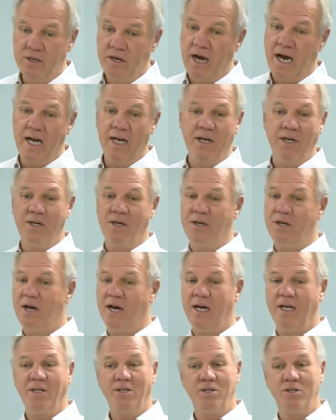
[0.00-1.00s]
night unto
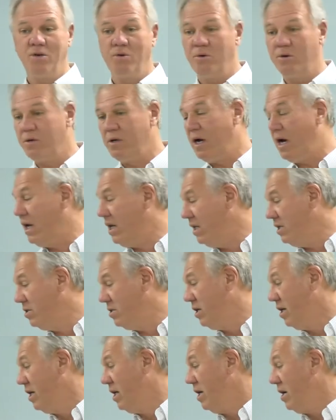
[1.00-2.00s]
night showeth
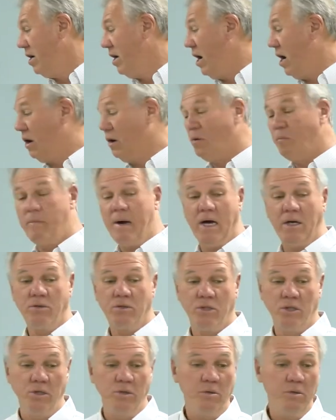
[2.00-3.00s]
knowledge. Now,
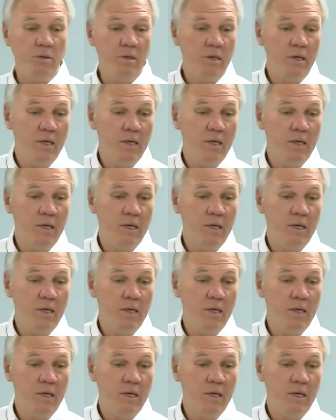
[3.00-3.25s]
about you?